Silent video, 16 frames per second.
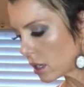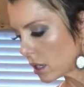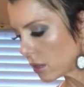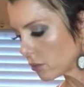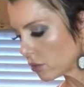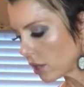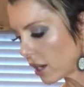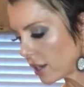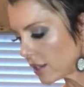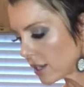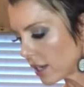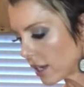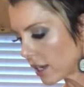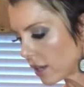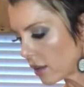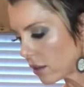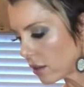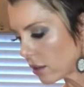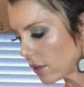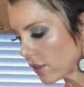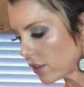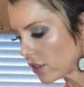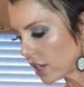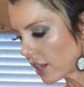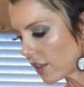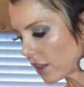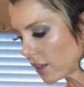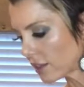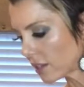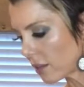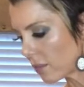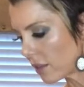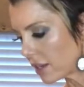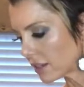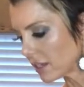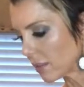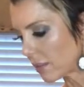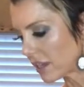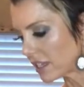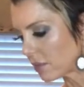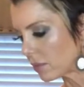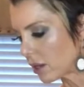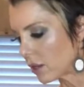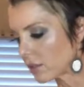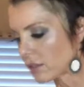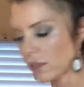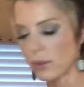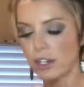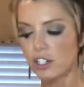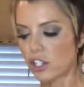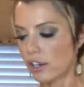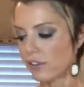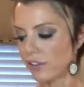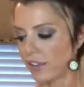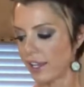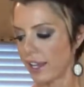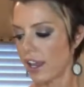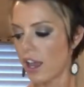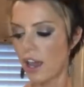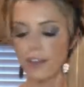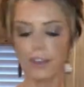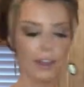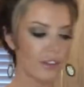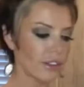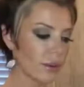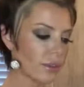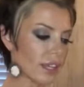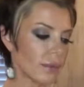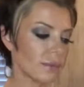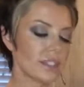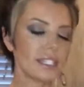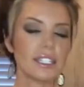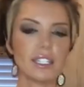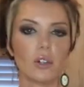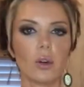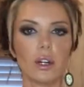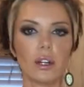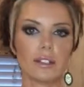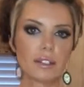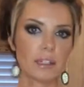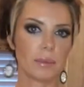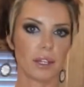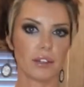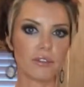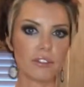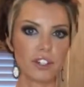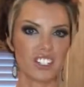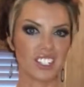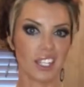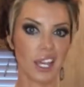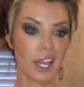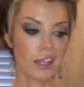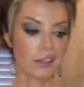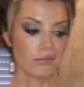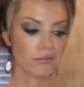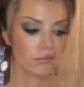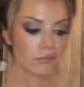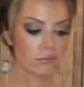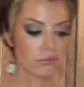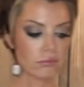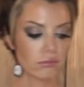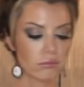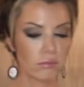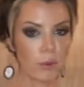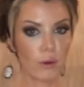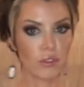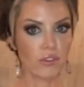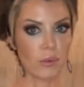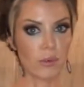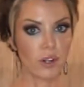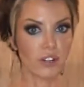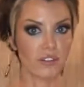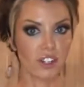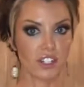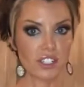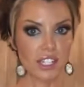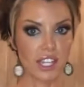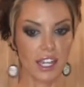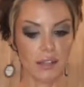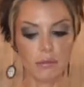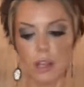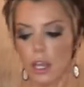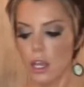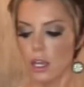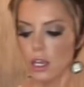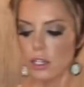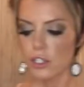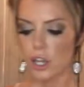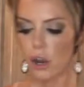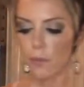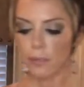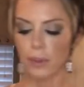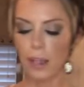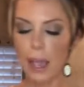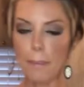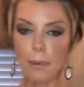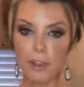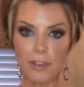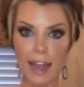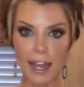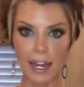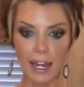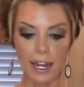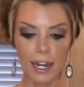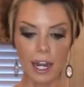Trying to see if there's anything else I missed. I made some notes. I want to share everything. The other thing with the MCT oil, it's going to be good for your skin. Both of them are good for your skin. So I put that in.